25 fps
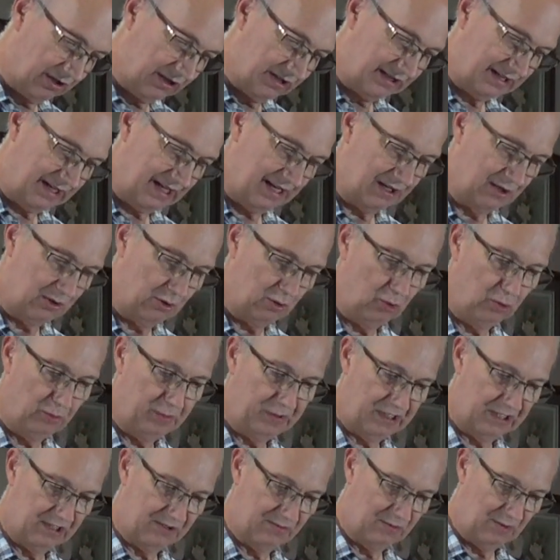And it's kind of cool
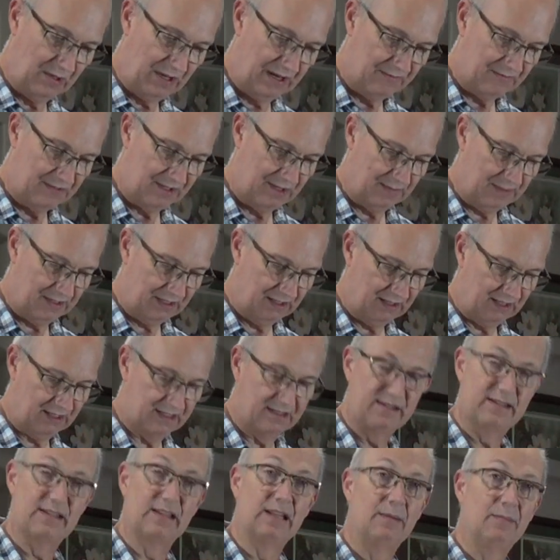because when you have something like
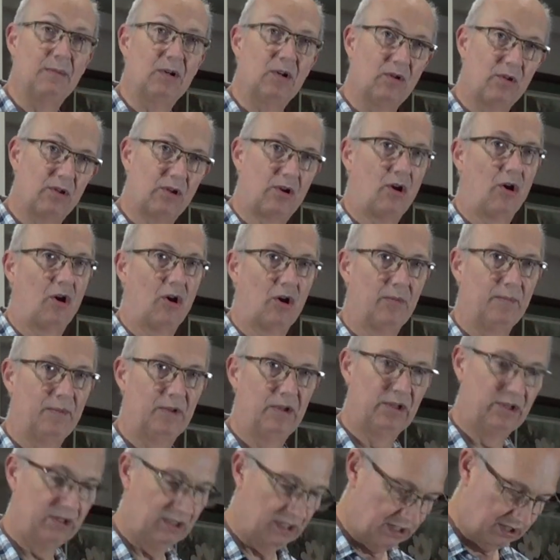cinnamon or the
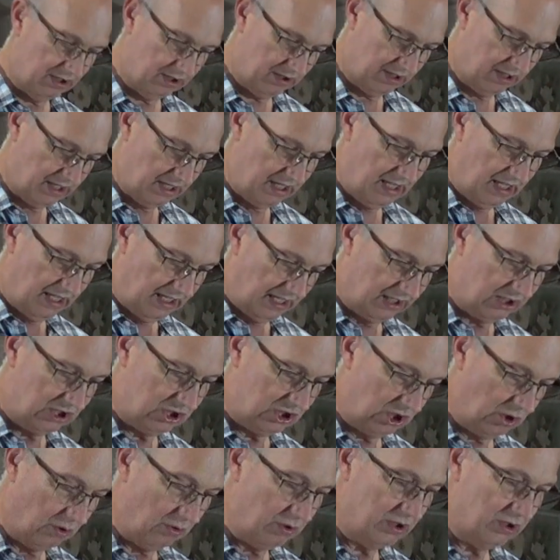cardamom in here, it's
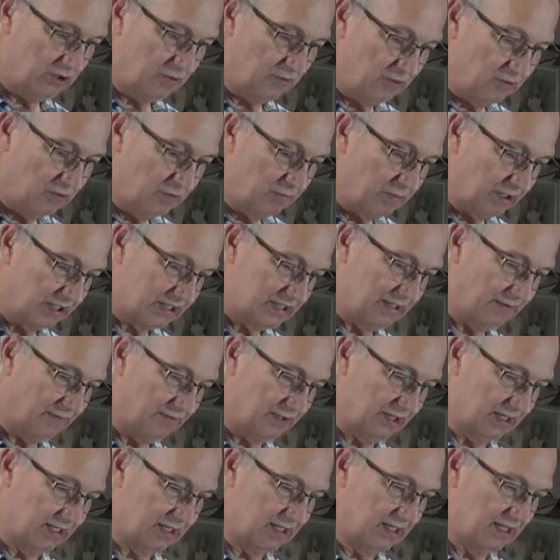showing you mixed
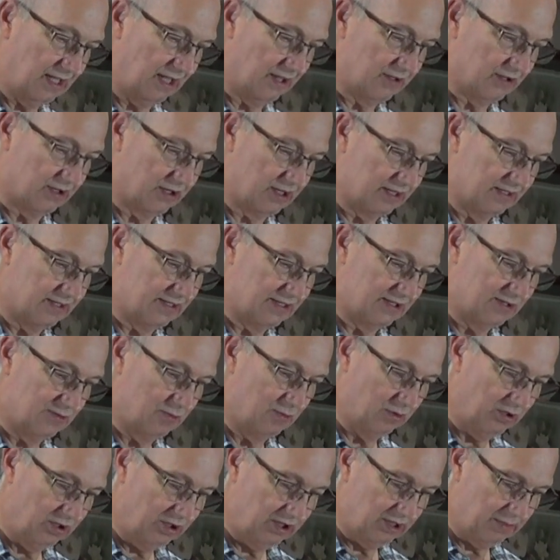everything together because it's
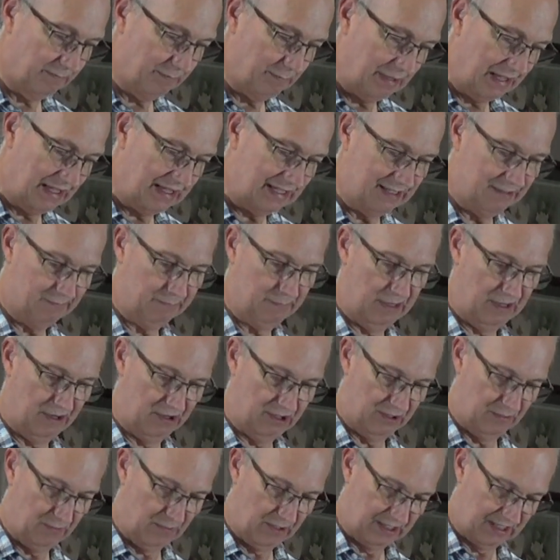really the baking powder
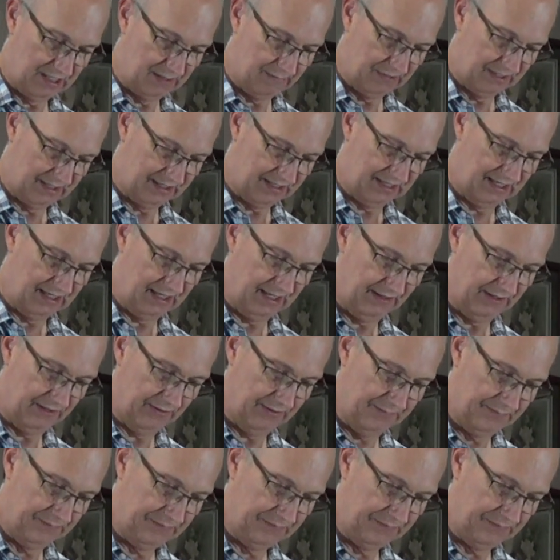you want to get mixed together.